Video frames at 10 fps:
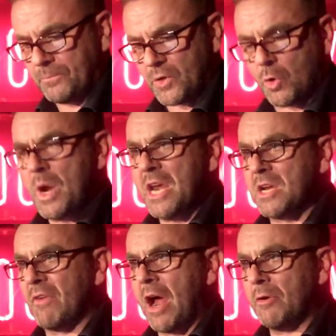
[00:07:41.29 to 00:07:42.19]
The
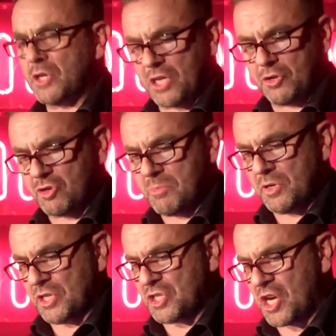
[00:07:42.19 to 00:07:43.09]
Queen of Irish country
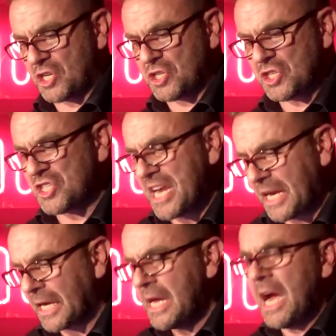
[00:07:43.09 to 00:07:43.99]
music started to
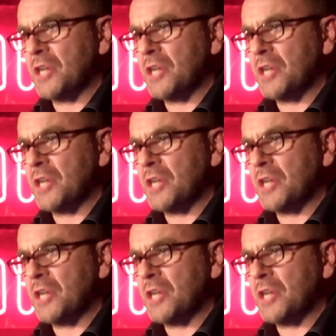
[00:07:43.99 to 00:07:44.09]
sing,